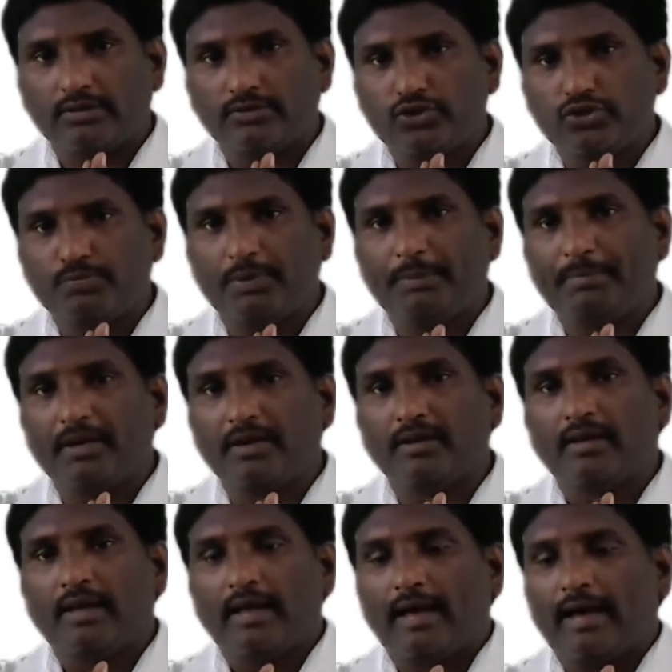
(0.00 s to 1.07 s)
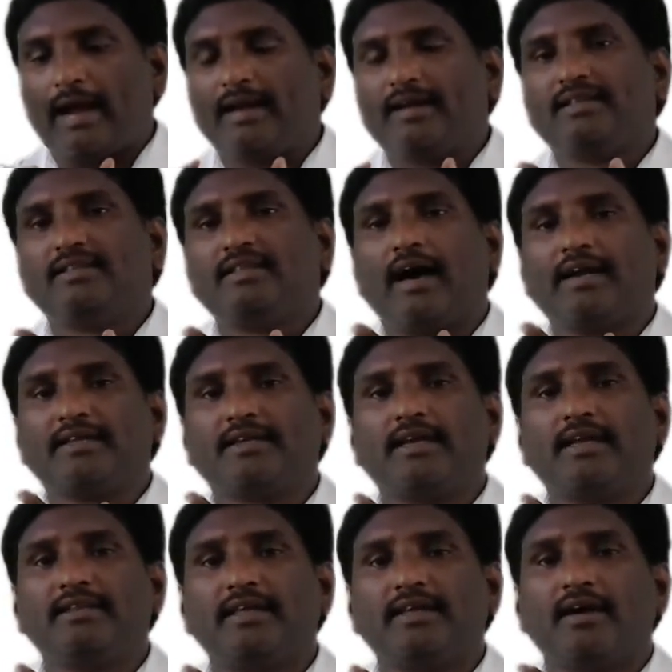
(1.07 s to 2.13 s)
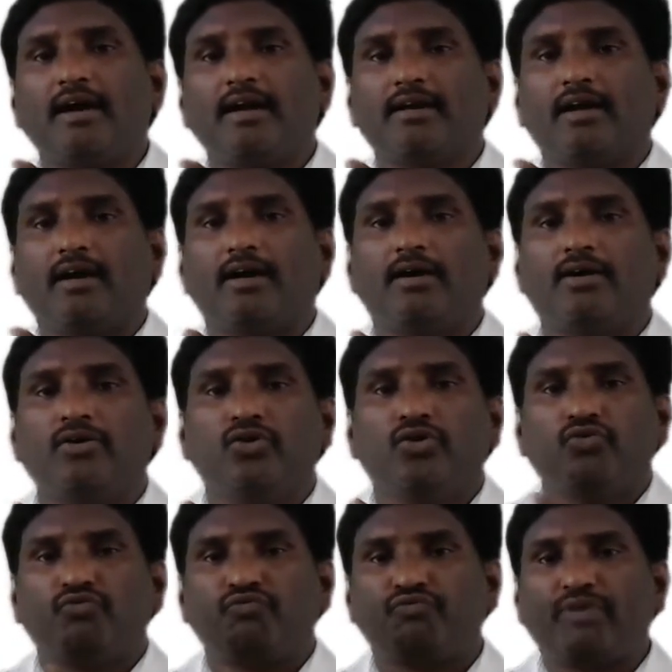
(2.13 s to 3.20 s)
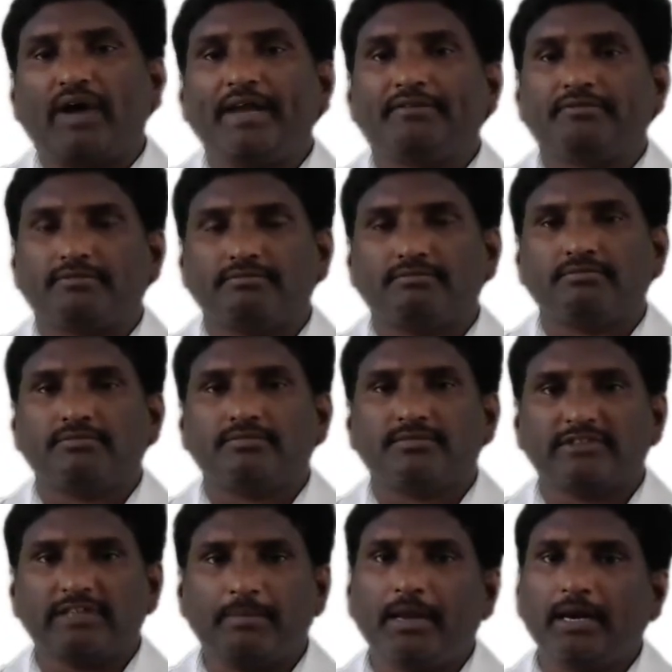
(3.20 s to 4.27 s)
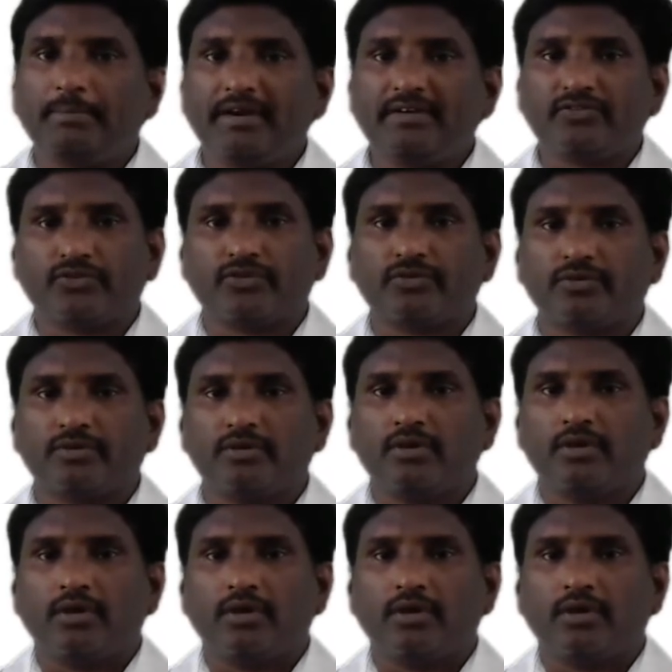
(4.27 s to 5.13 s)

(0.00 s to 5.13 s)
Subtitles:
newspaper, and in the article there are 5 sub elements.